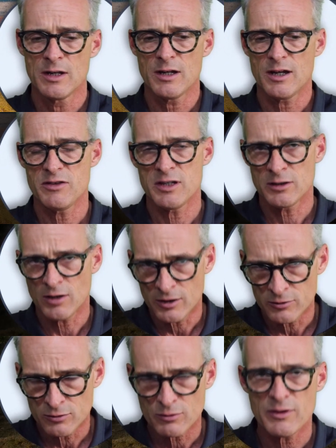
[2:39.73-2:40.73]
And then
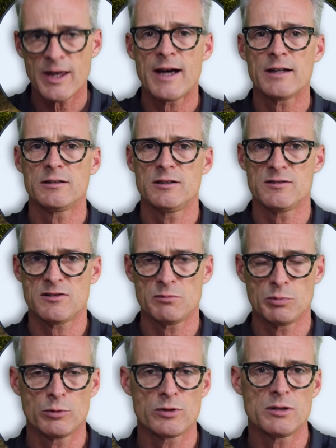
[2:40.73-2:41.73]
under that, it's
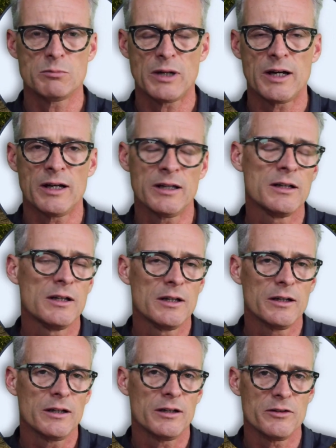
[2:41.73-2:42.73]
supported by
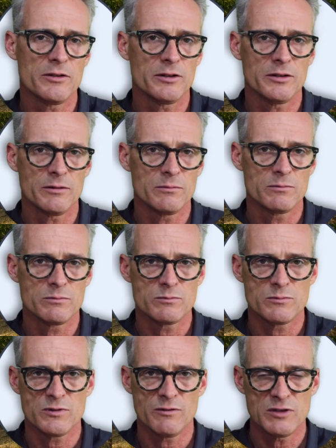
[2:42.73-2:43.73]
uh, the
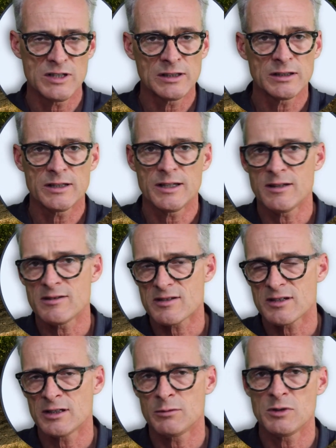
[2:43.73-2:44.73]
the vanilla and the
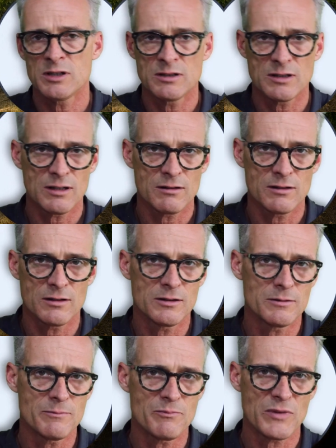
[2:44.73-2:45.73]
cinnamon
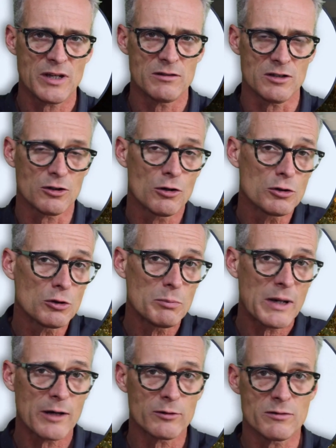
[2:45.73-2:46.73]
um, and the cocoa
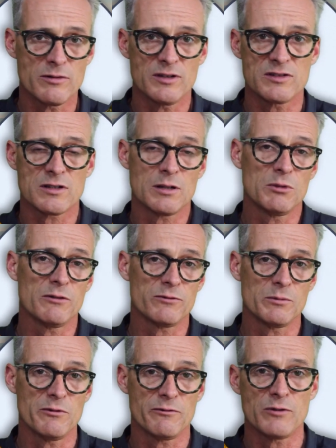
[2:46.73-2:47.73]
powder that's coming
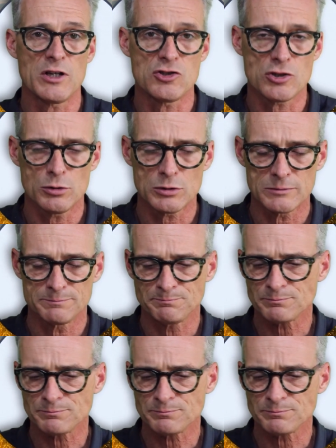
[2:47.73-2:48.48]
from the French oak.